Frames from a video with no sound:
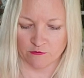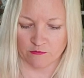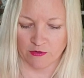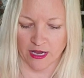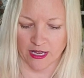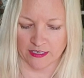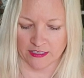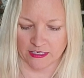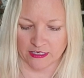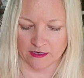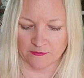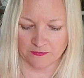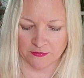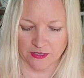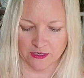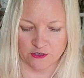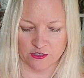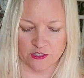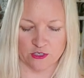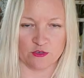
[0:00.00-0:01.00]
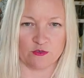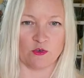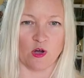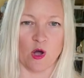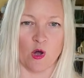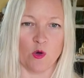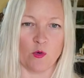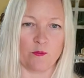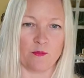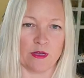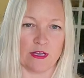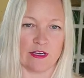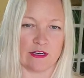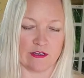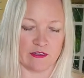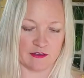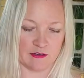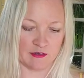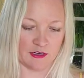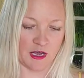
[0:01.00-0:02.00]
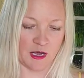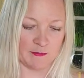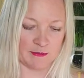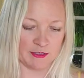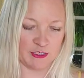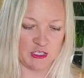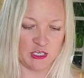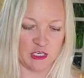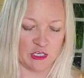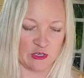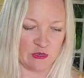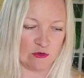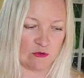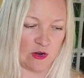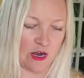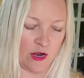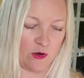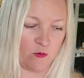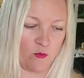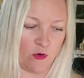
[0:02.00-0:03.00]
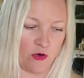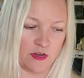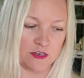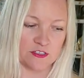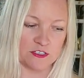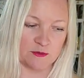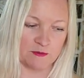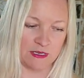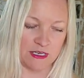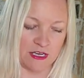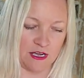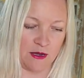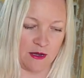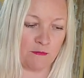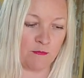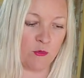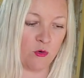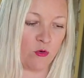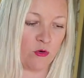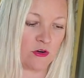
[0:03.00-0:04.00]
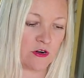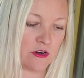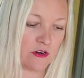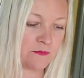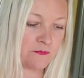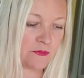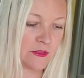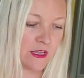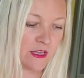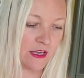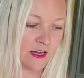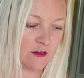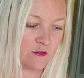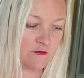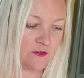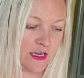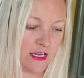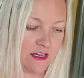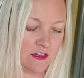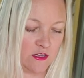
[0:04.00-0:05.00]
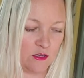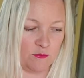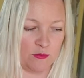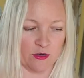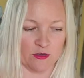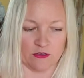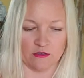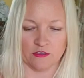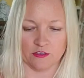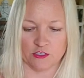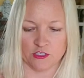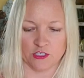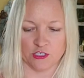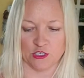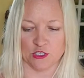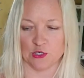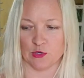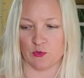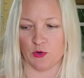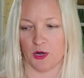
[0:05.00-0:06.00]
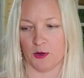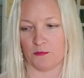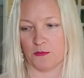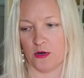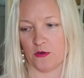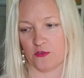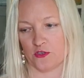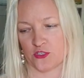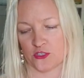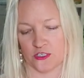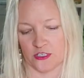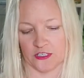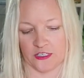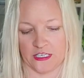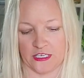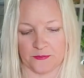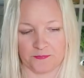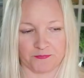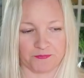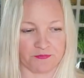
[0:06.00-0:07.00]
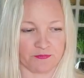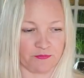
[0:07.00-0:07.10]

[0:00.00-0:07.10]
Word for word: ready to open up to you. I want to become more available to you emotionally.